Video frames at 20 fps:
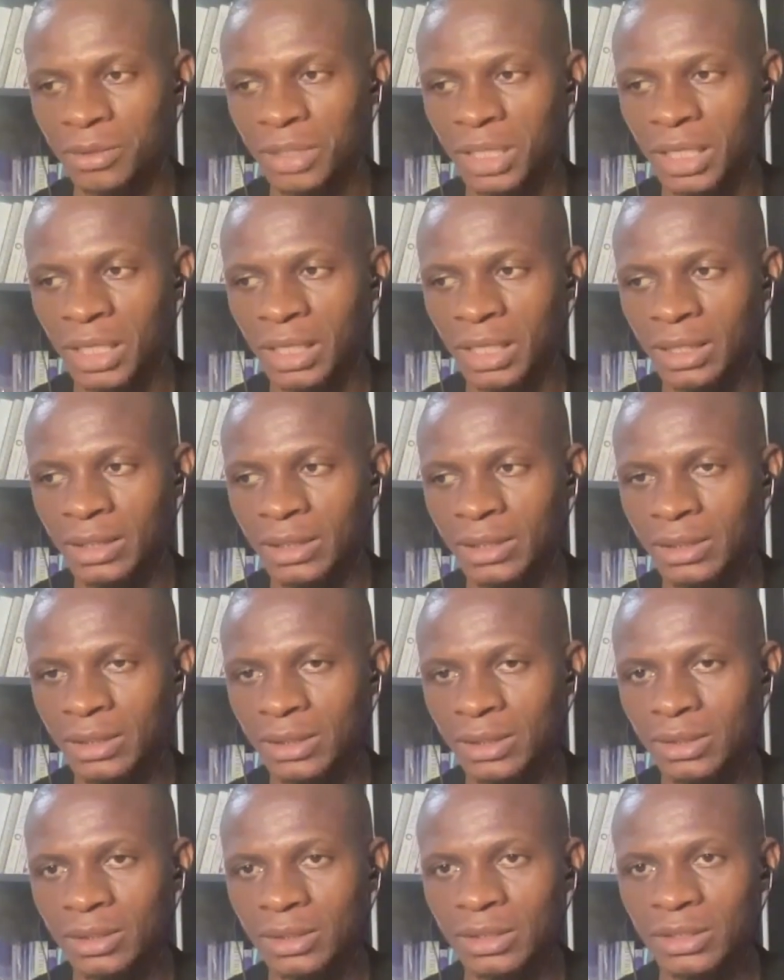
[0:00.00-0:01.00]

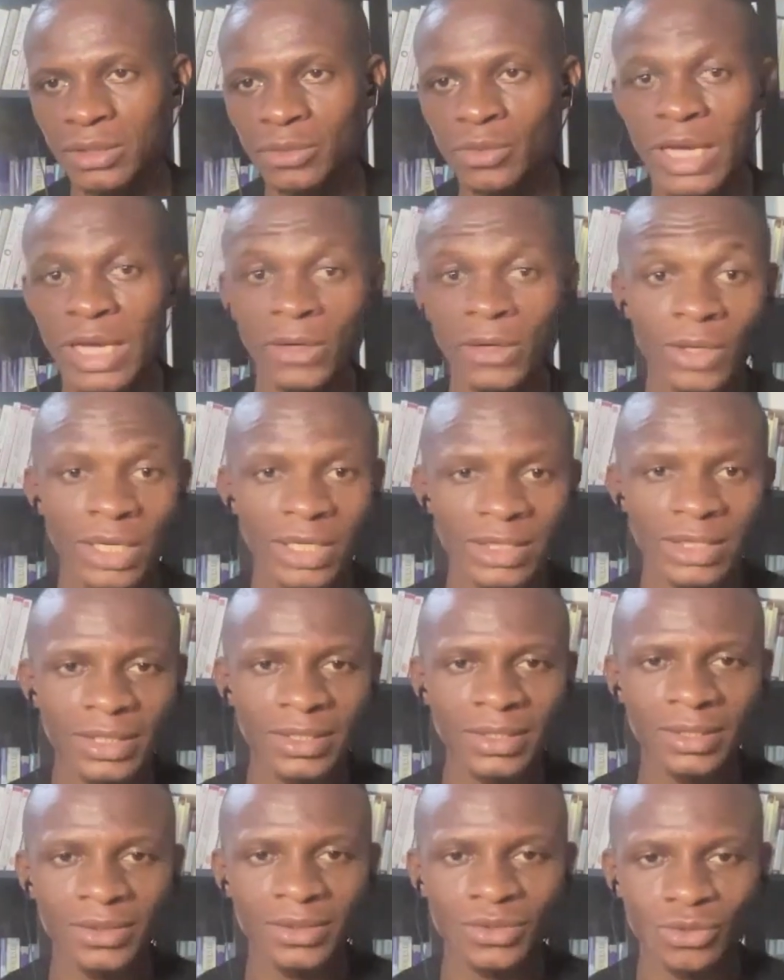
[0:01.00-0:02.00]
is, the way I look at
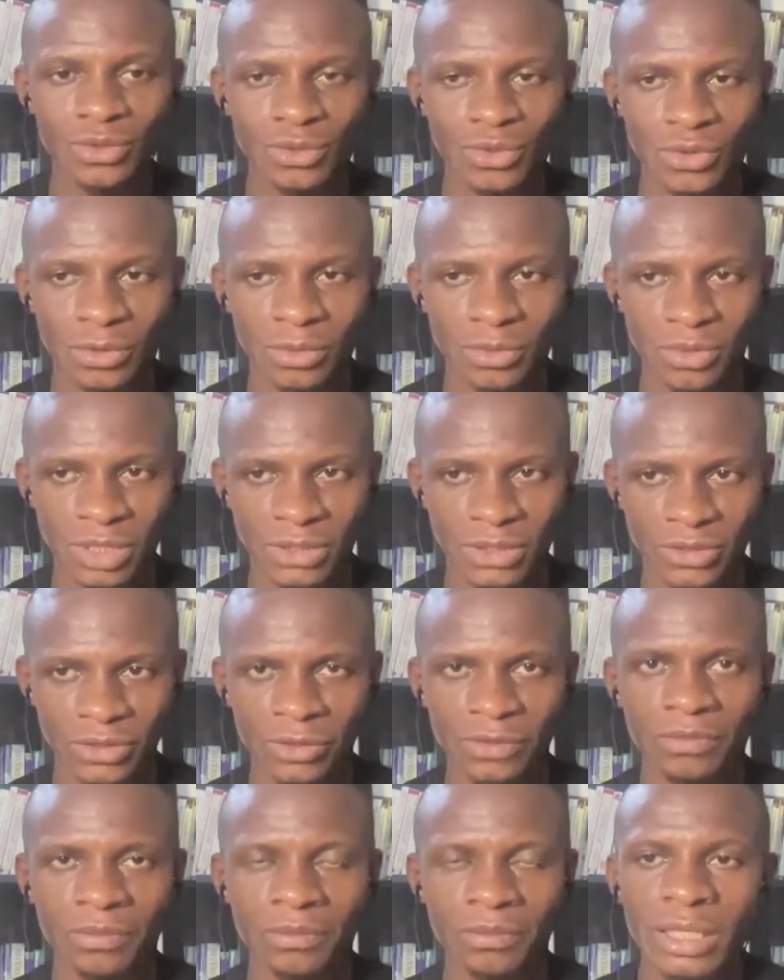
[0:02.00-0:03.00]
it is through
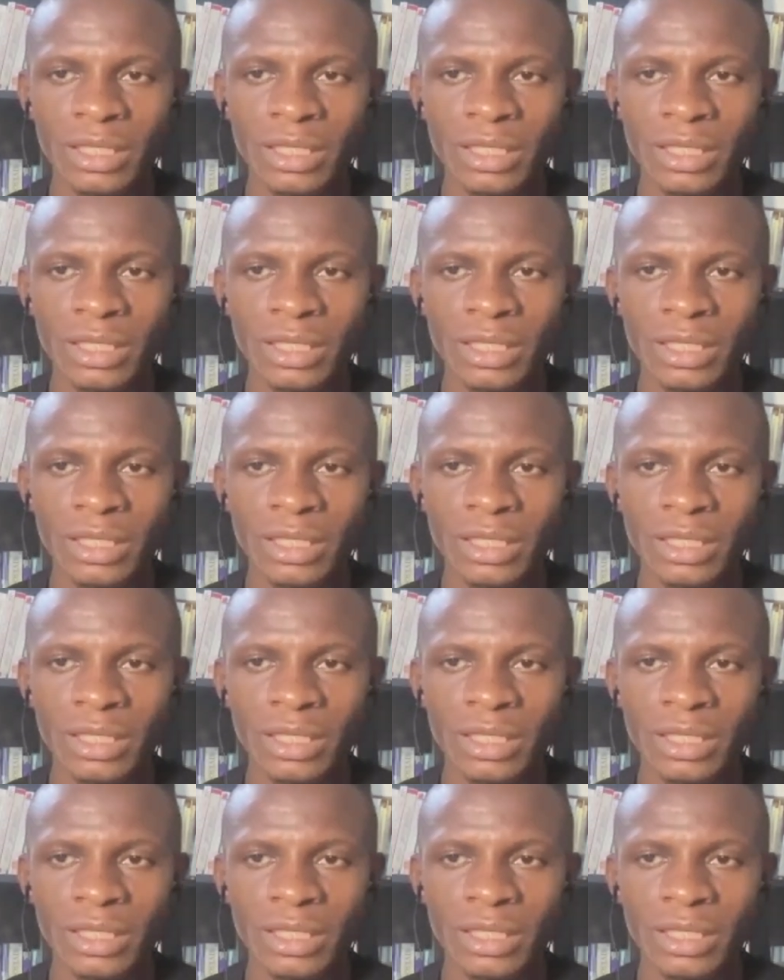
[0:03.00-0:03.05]
subtraction.